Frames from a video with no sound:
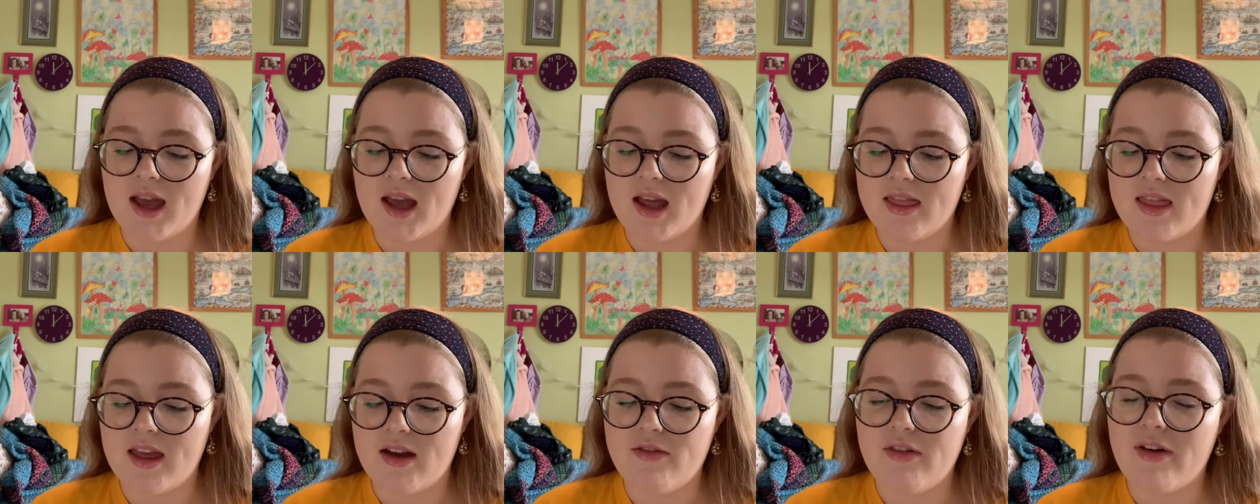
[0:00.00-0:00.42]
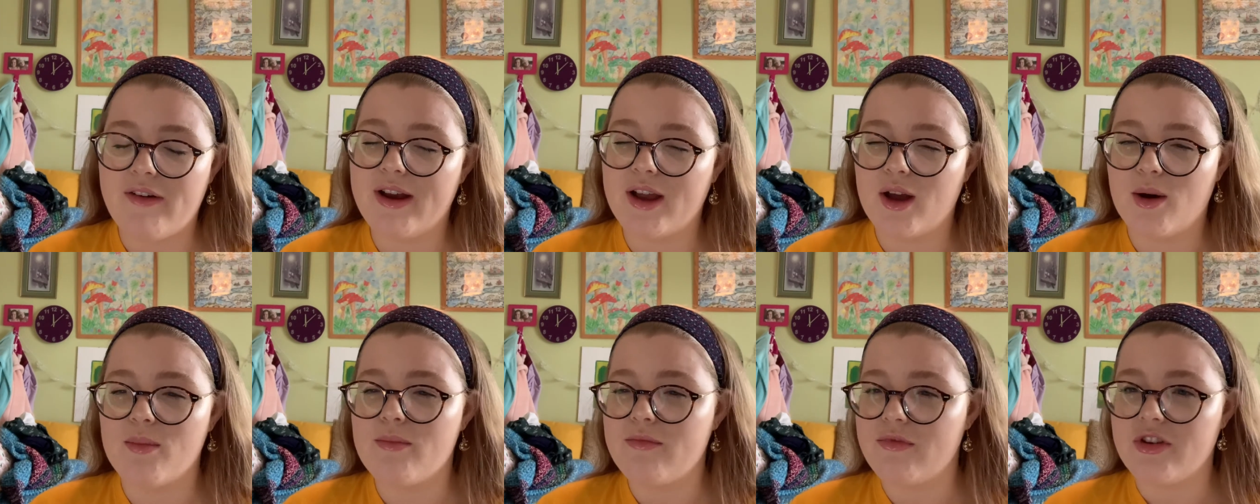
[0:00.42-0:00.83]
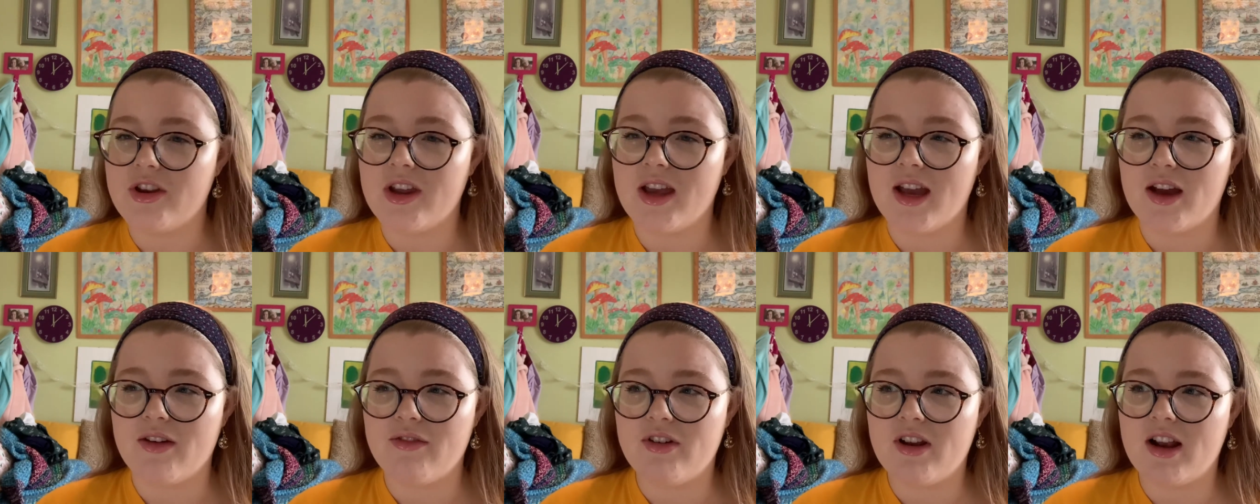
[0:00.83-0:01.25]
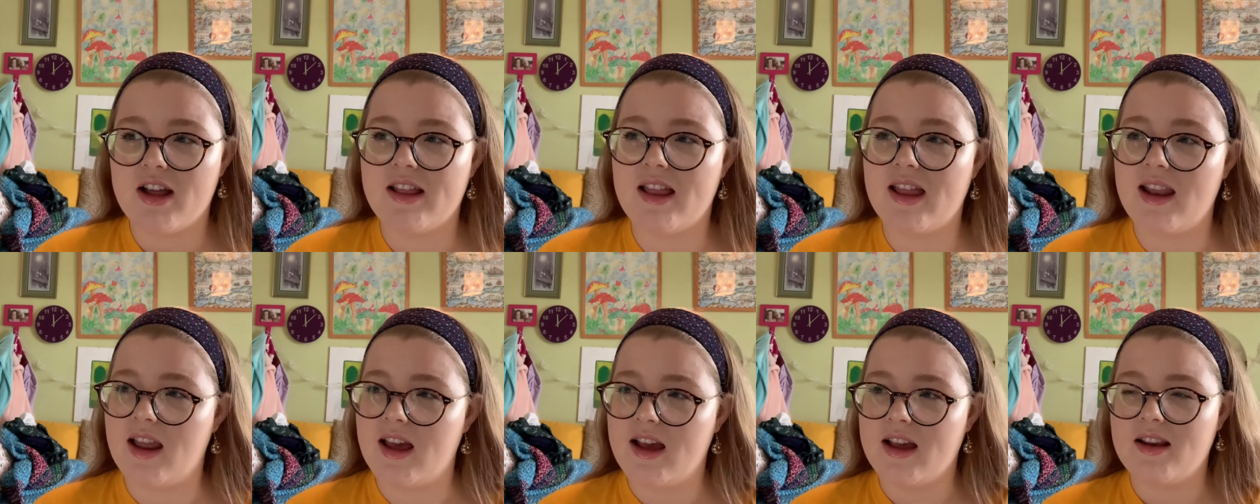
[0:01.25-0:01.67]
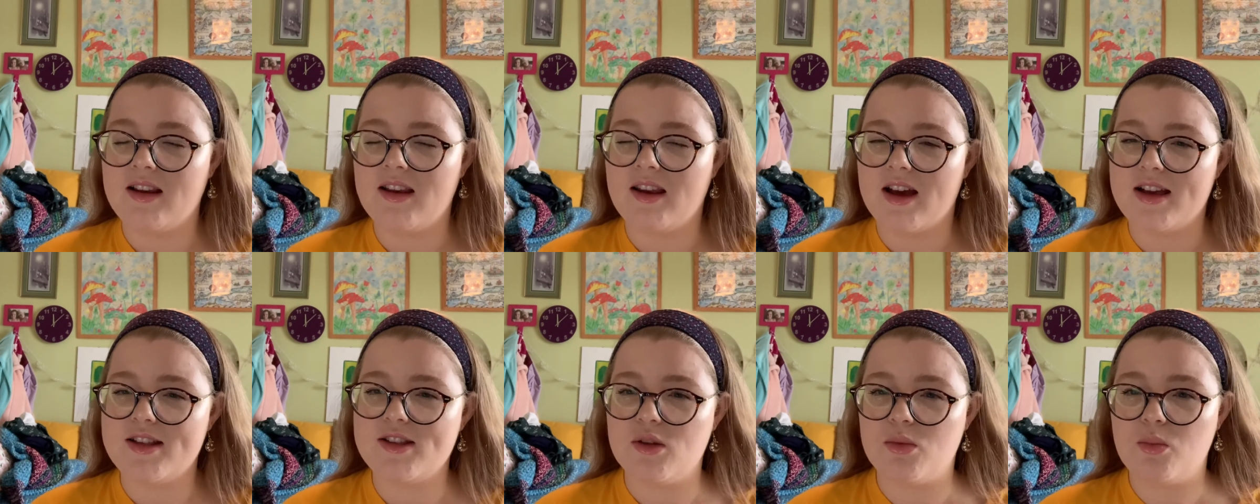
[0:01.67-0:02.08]
They're very comforting. I feel like they're like
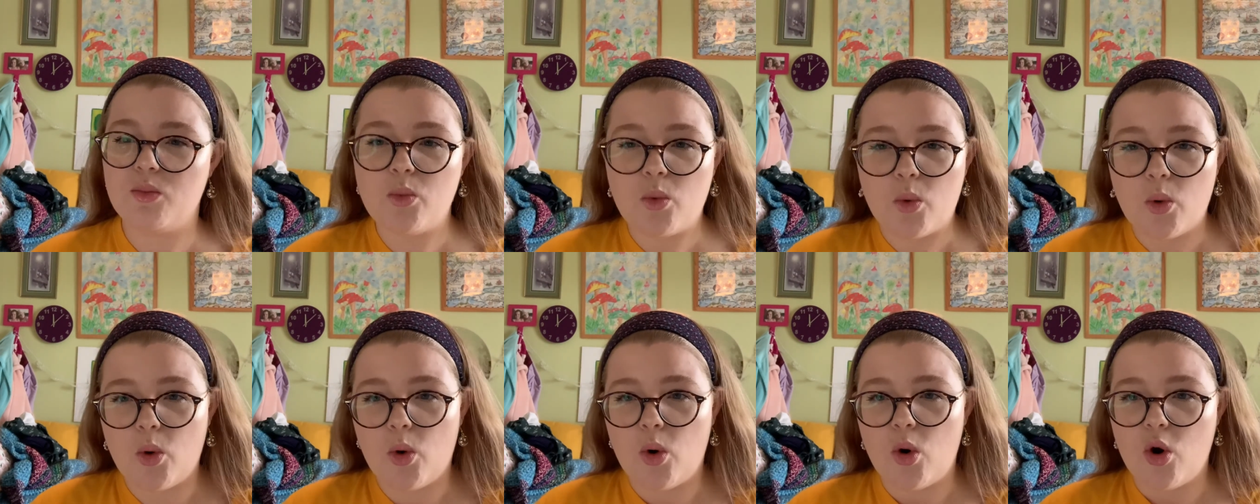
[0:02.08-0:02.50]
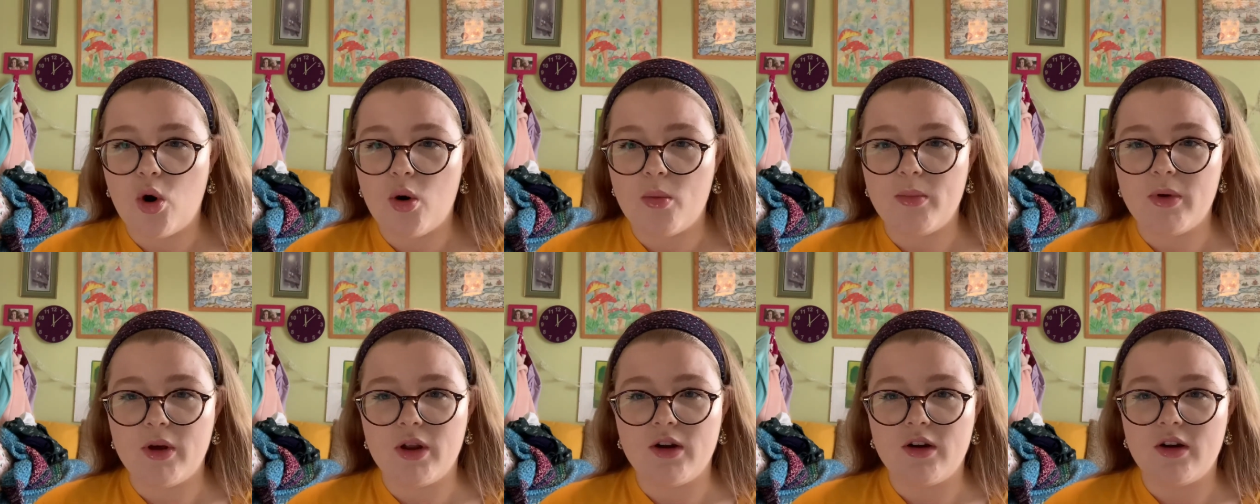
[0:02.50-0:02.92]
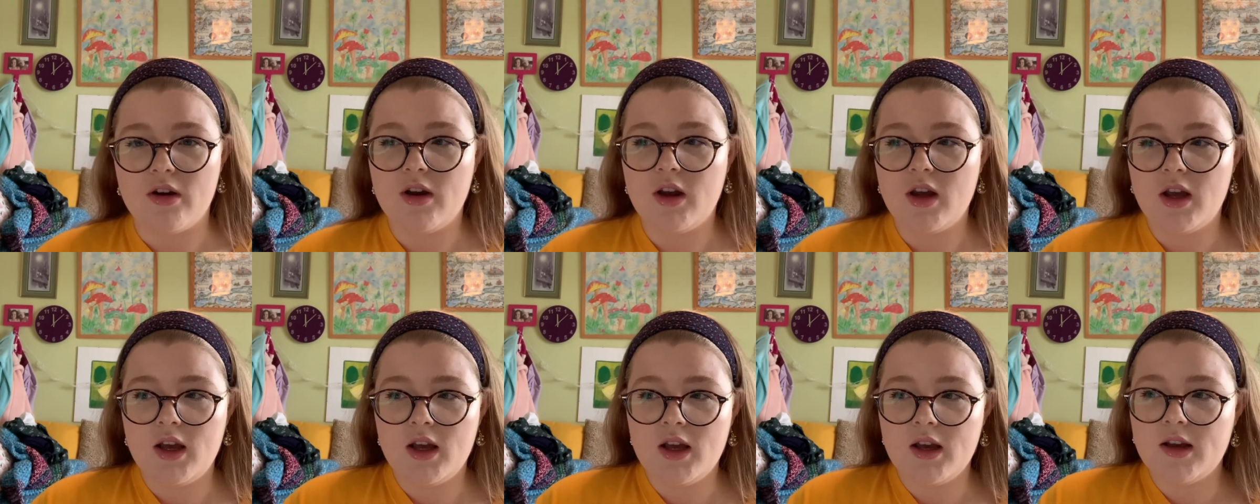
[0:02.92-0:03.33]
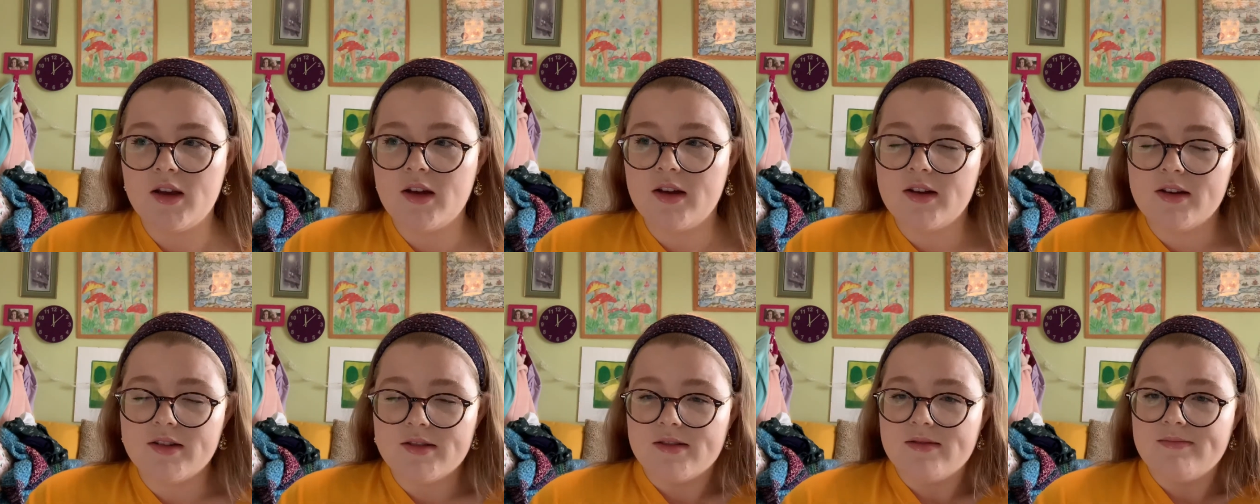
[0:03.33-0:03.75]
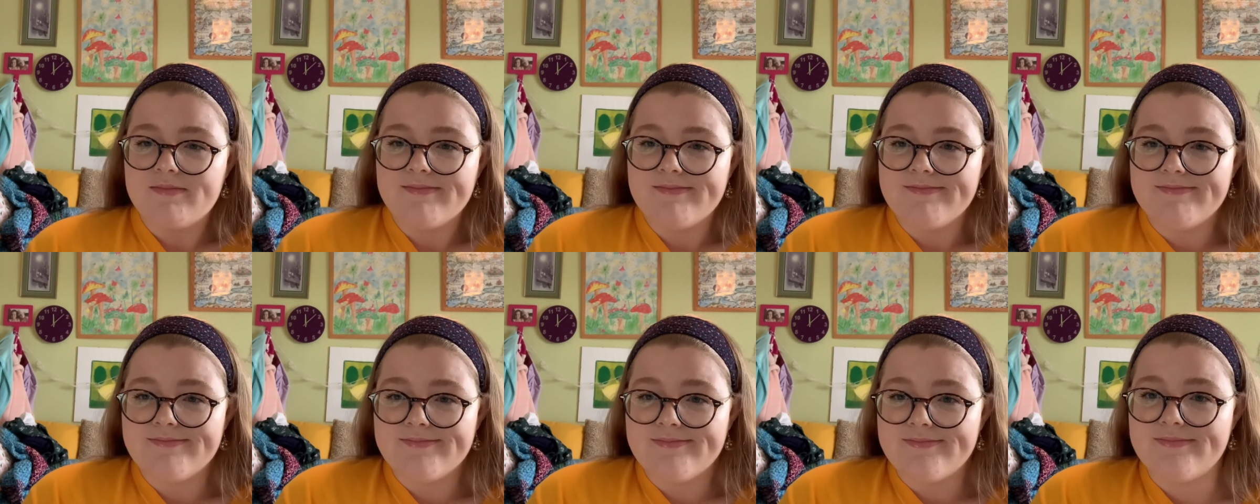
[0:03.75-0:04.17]
nice and warm
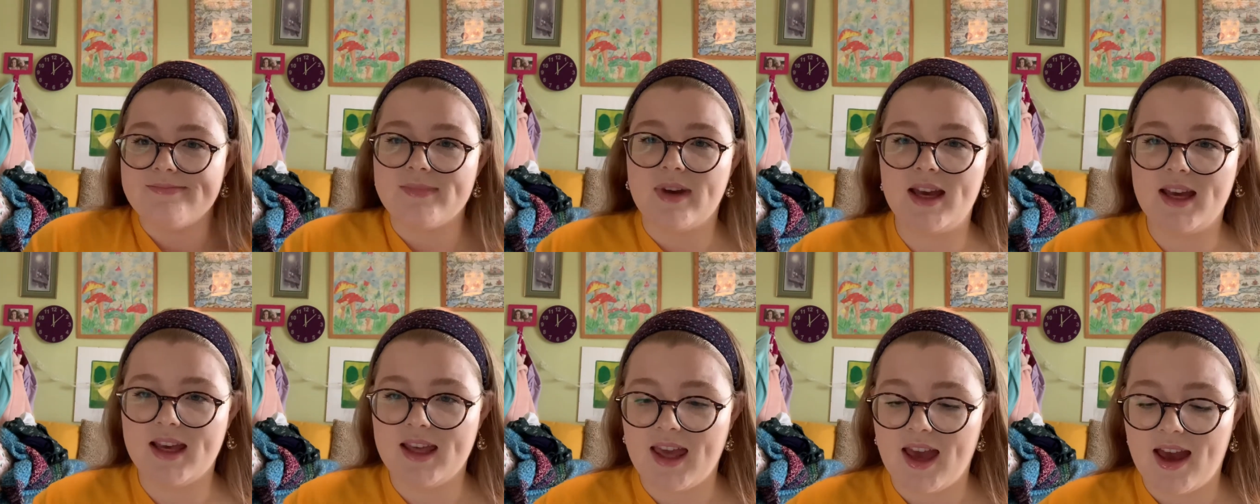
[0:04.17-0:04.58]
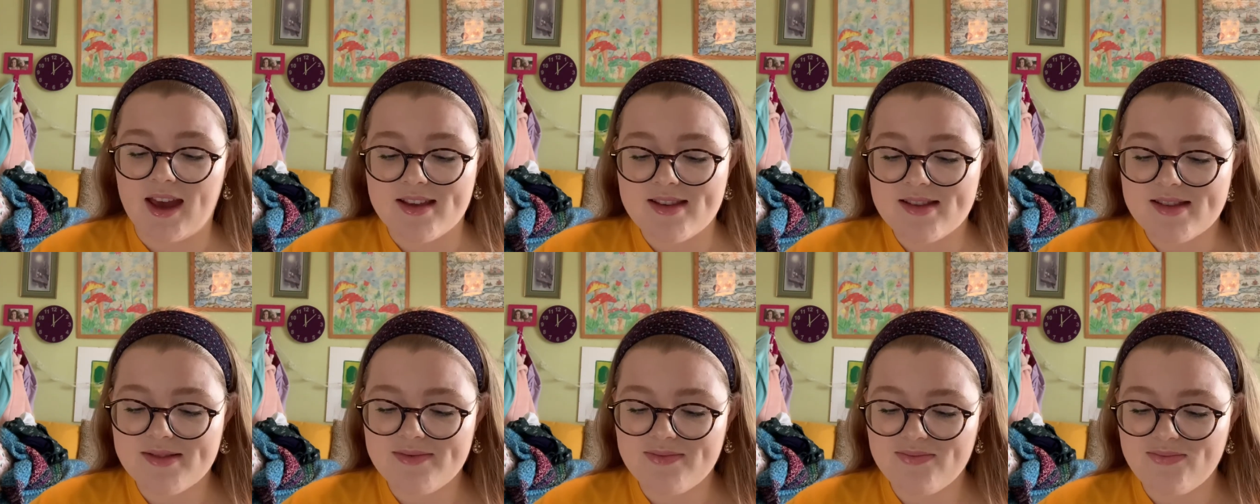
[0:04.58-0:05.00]
and yes.